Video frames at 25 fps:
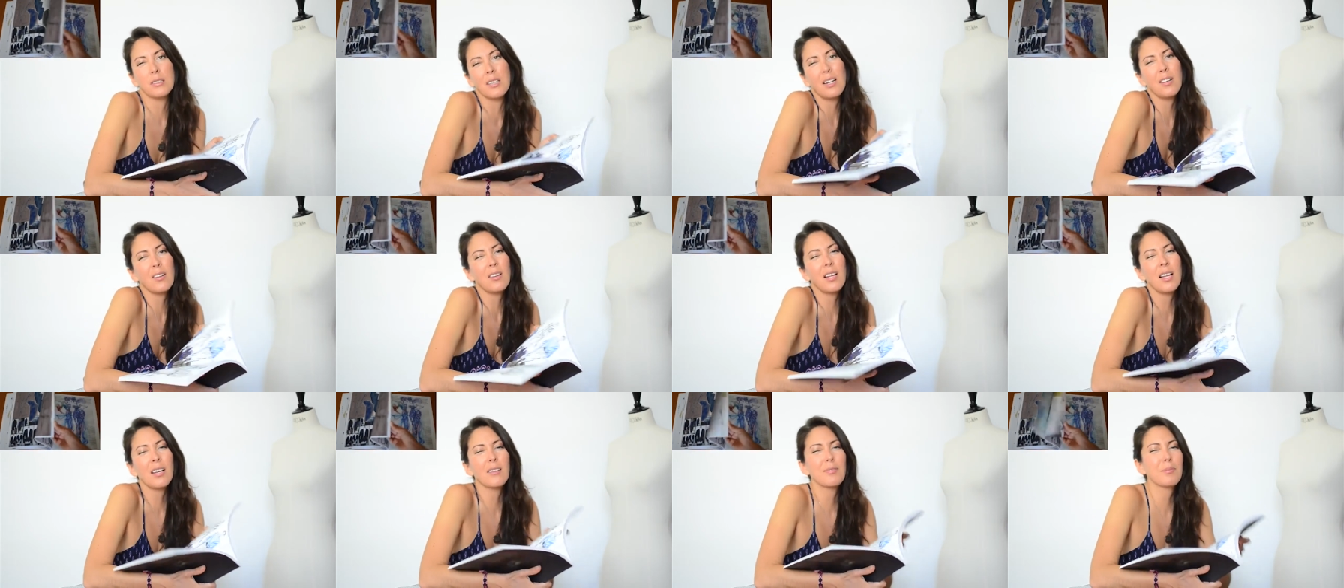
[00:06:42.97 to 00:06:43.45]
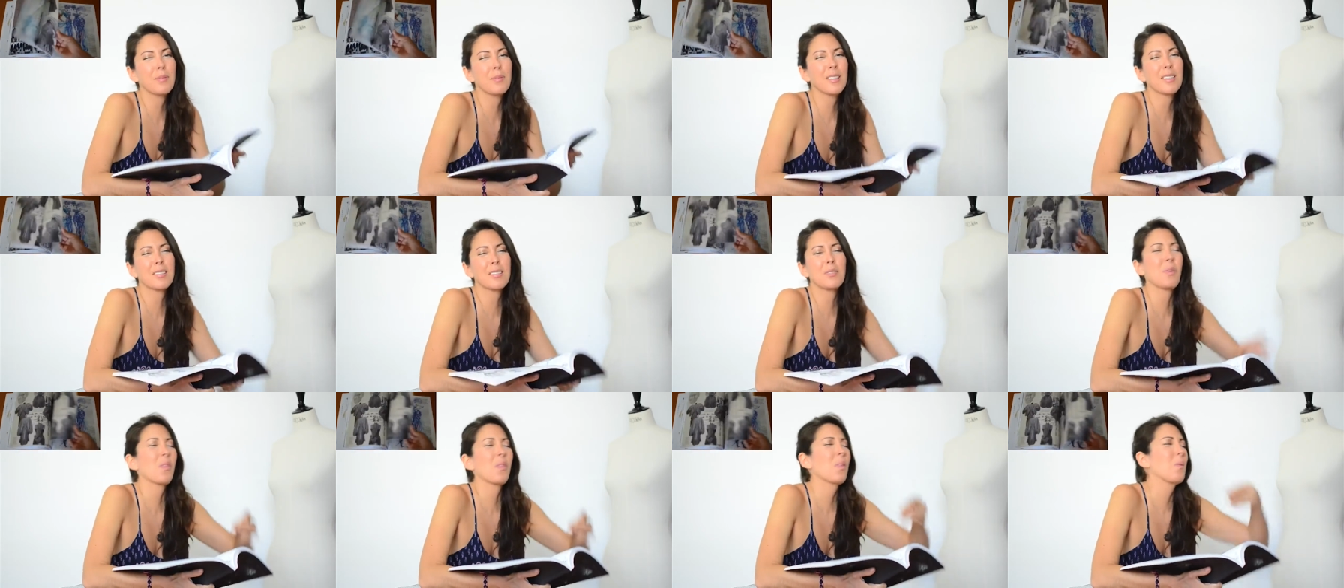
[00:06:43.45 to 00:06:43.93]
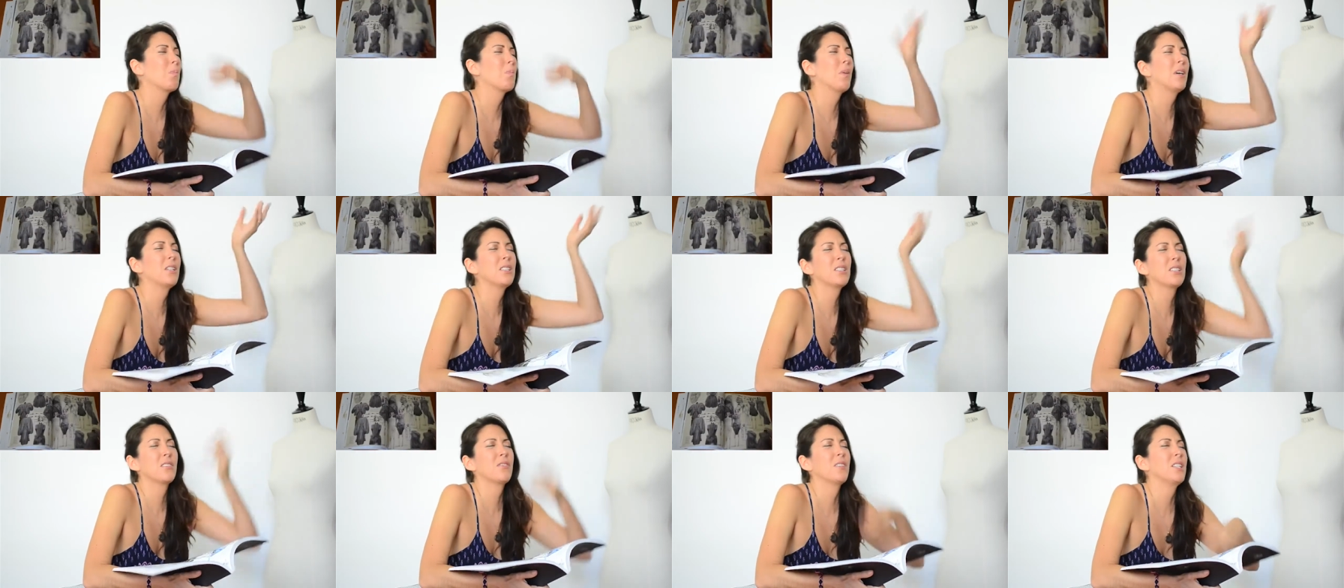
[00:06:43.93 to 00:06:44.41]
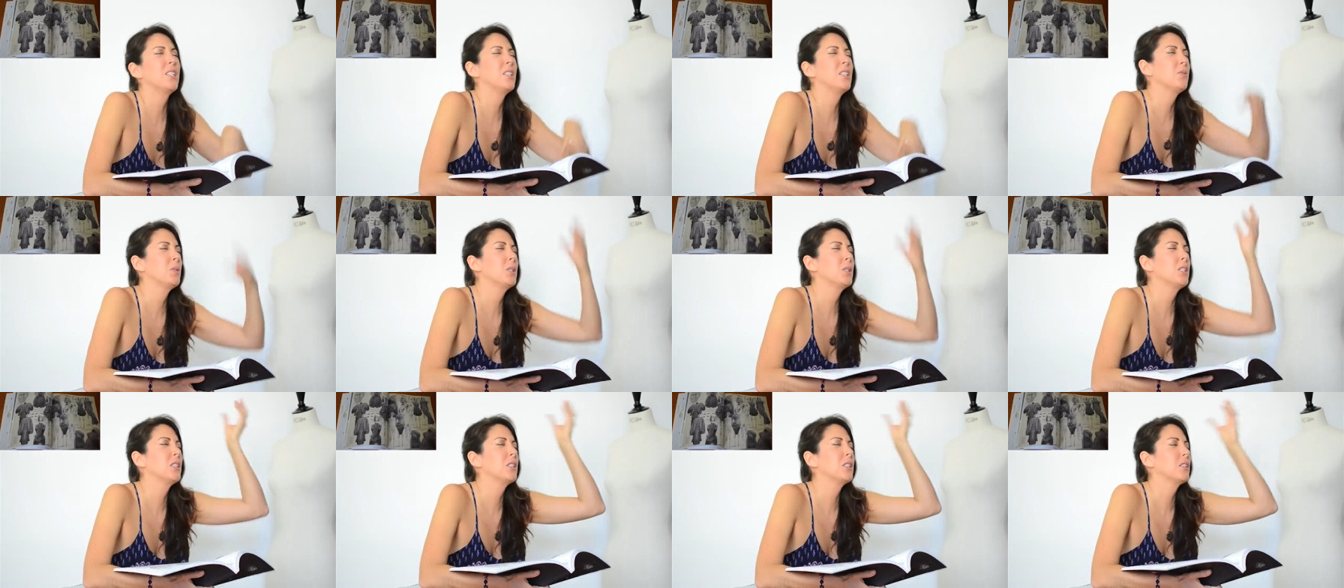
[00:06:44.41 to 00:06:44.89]
I don't like books with a bunch of
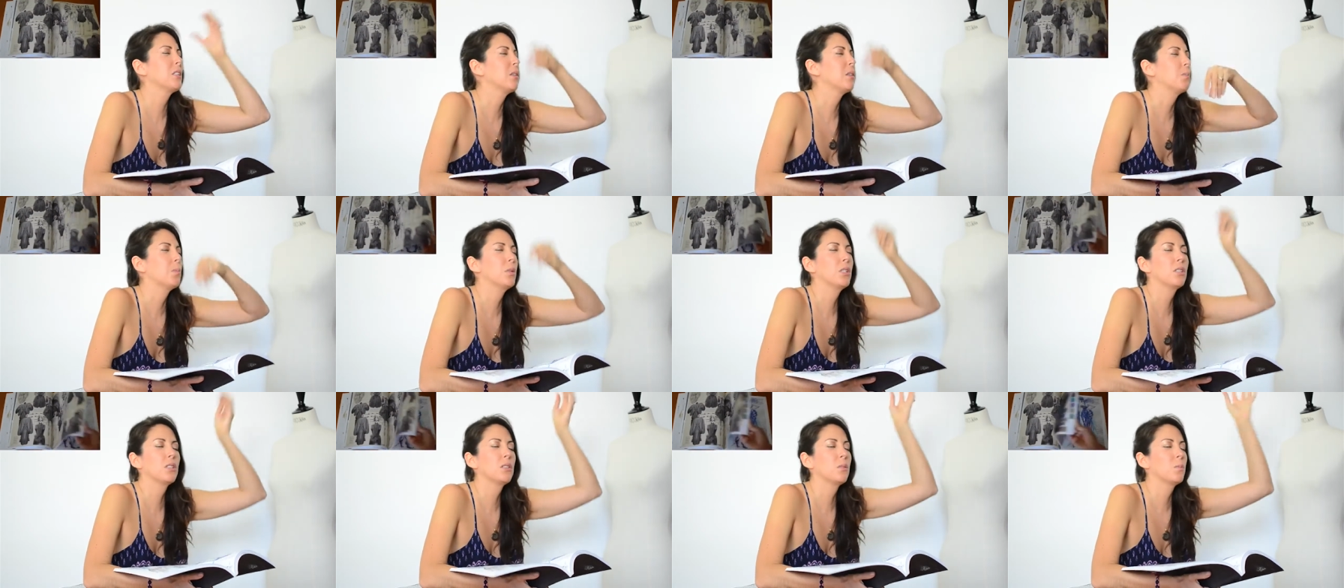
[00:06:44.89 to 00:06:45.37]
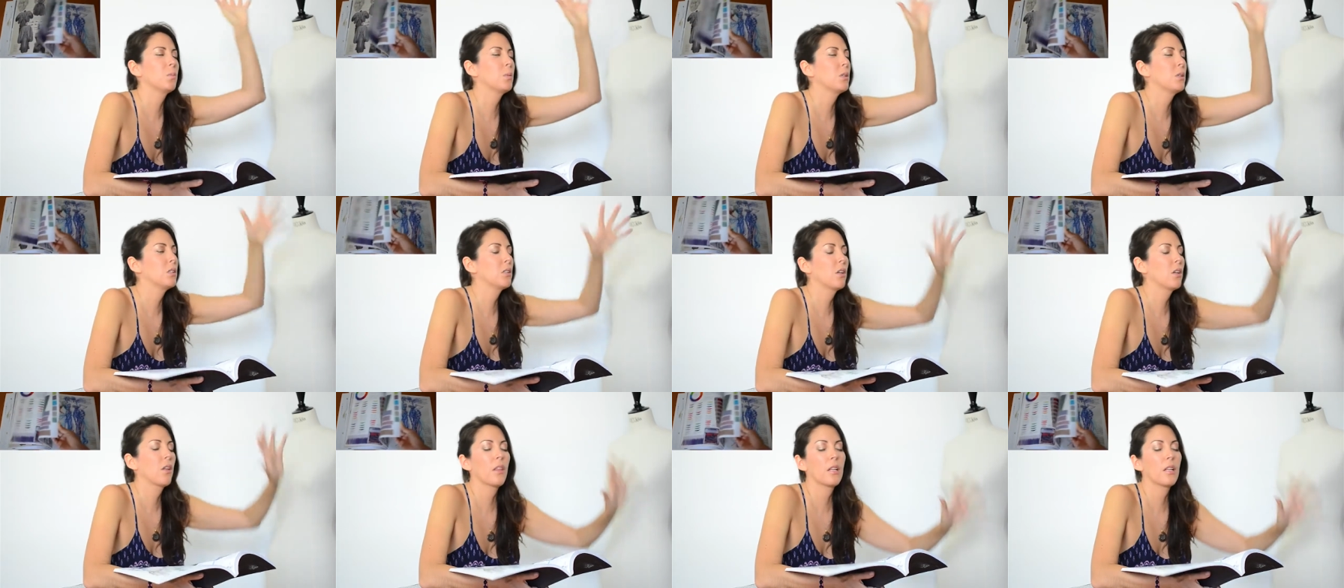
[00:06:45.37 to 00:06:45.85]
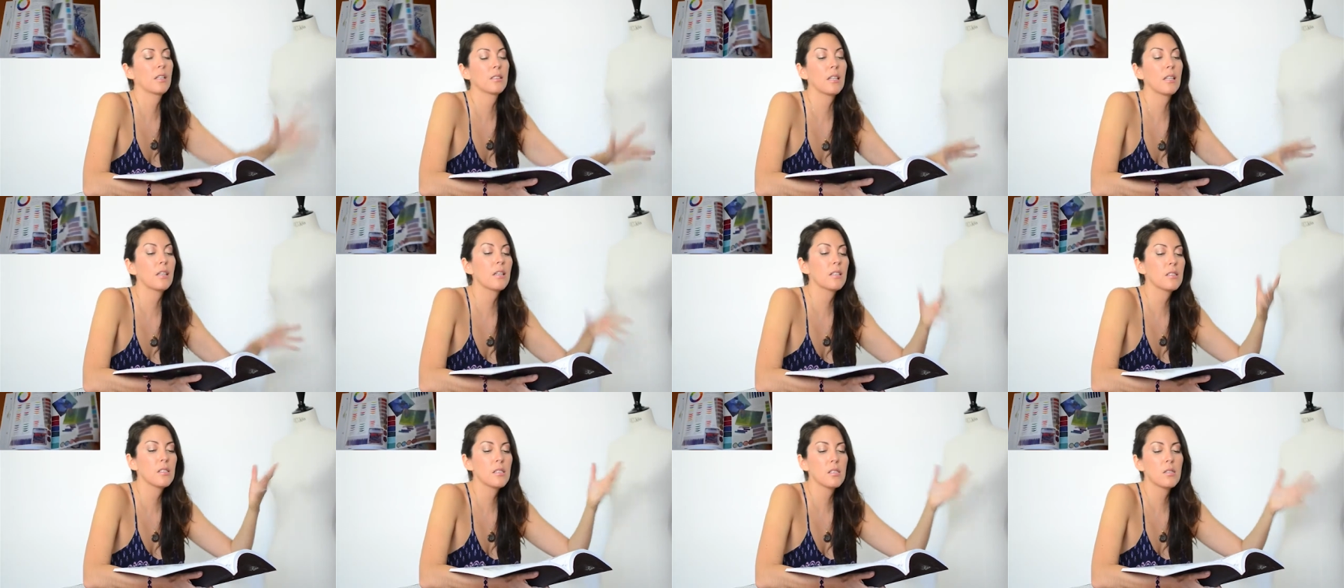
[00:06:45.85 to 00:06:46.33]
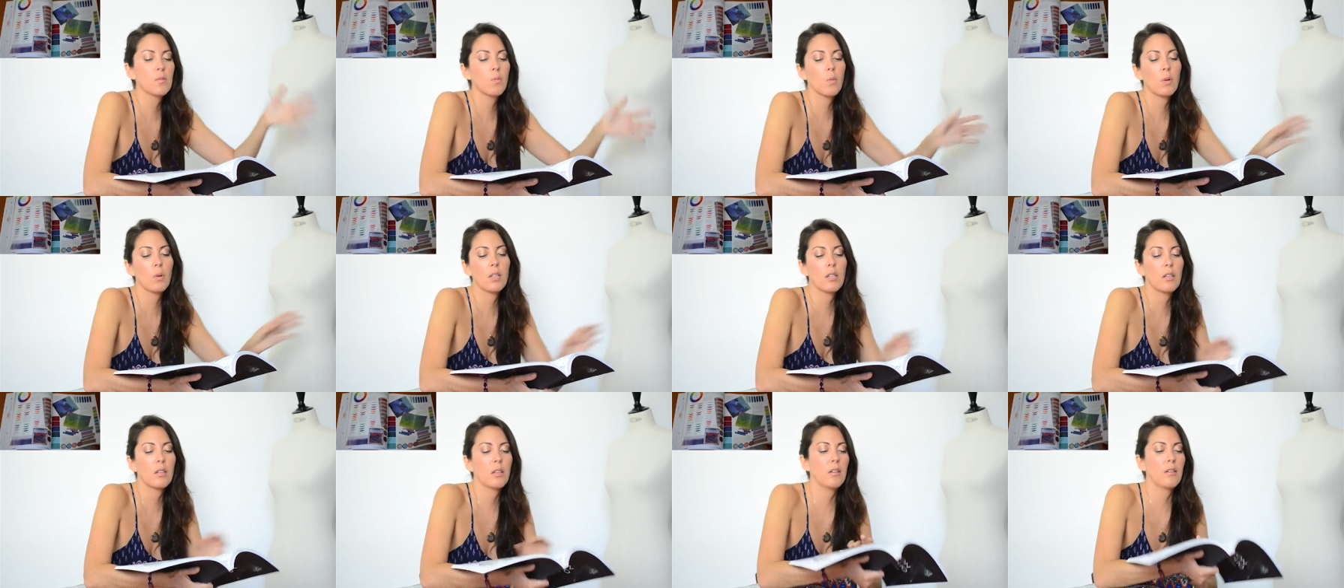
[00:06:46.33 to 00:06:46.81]
images and a bunch of bunch of things, and this is
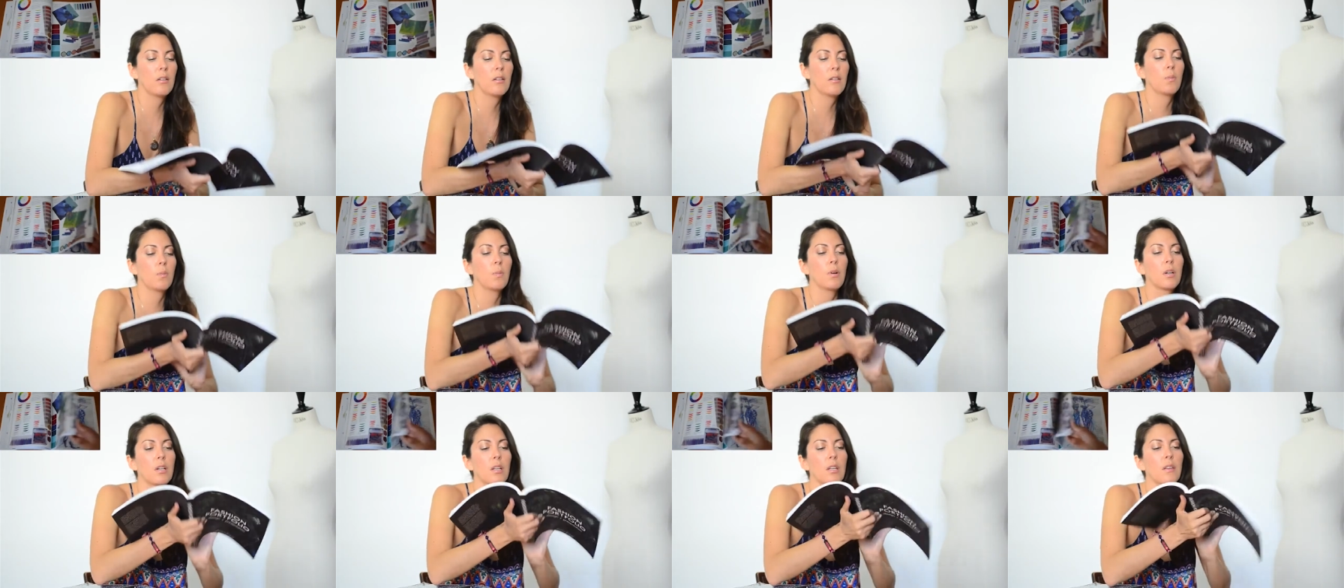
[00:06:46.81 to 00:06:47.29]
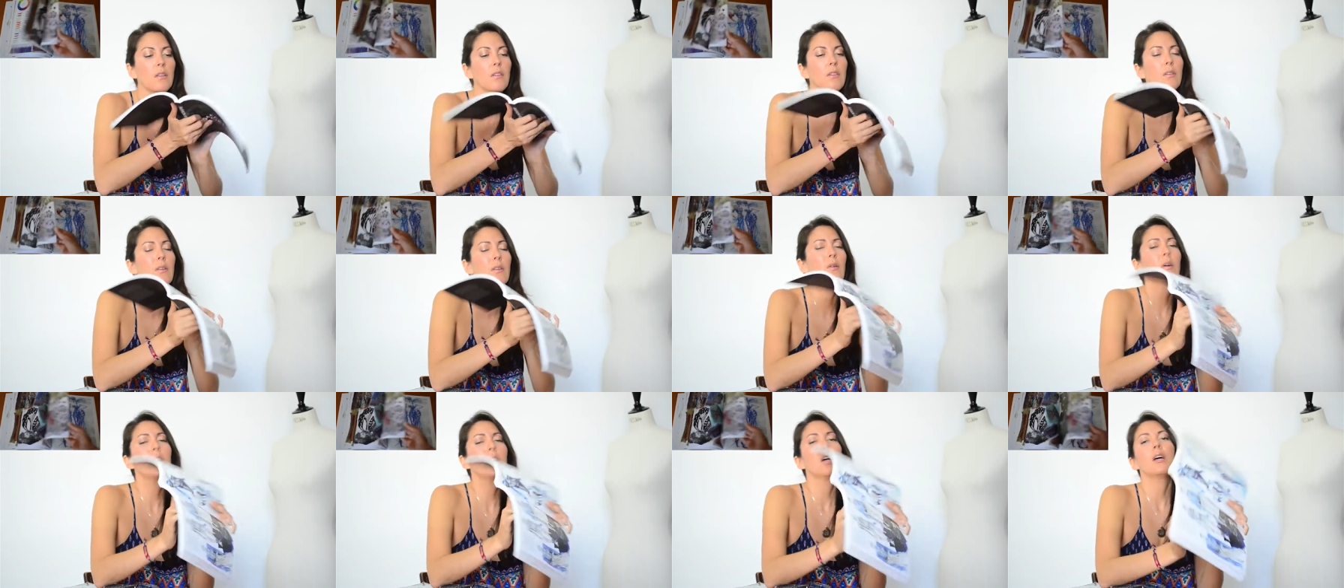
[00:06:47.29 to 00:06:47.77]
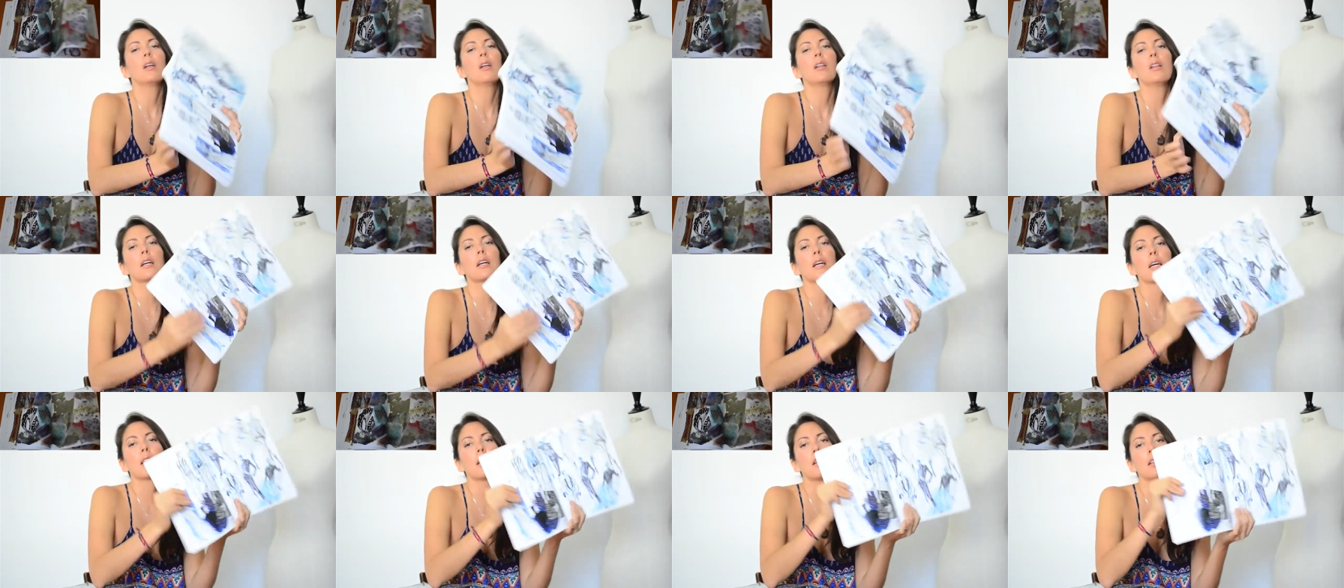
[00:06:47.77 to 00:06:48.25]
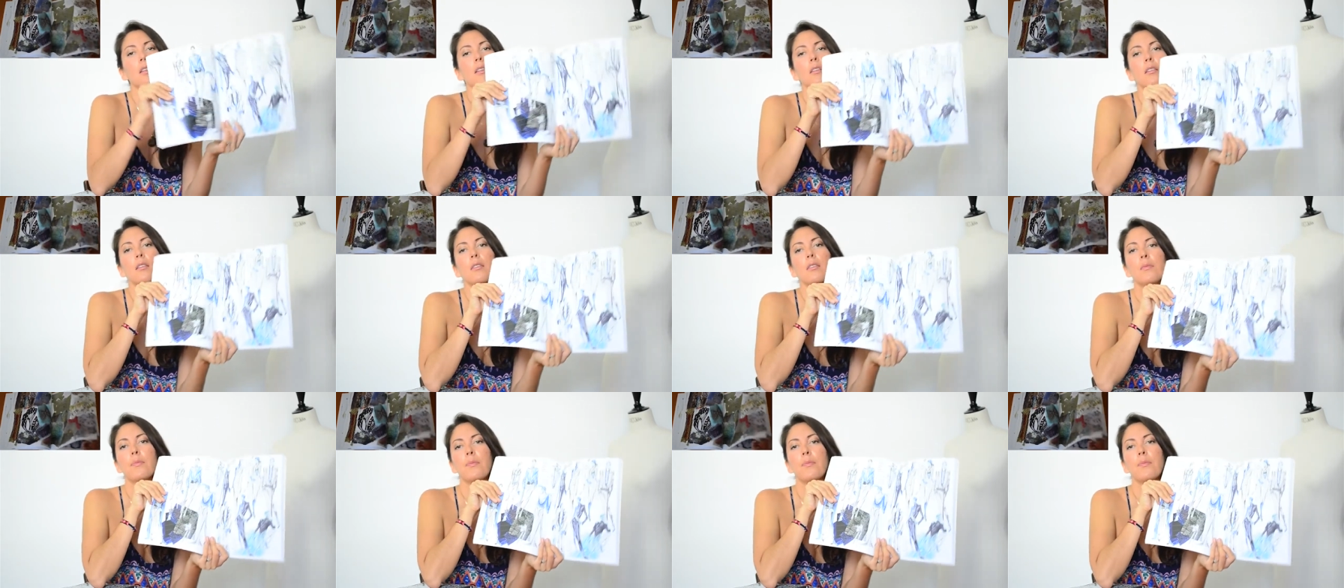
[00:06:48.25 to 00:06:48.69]
what this book is. So look at it.